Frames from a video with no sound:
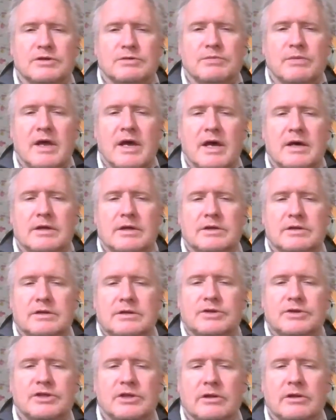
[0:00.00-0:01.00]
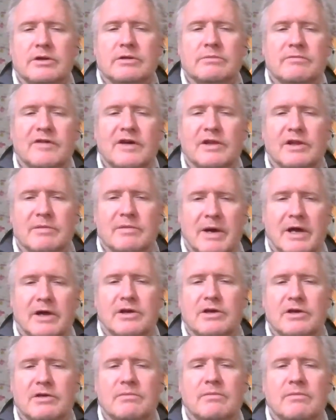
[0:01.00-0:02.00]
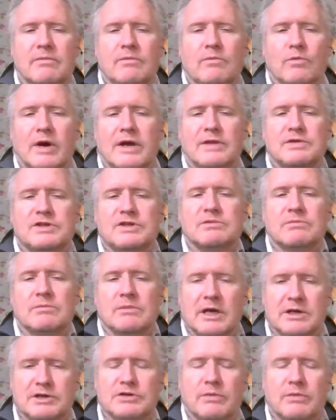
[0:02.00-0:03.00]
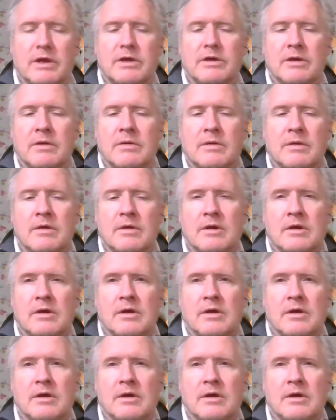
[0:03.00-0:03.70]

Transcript: because we had Silicon Valley Bank went last week,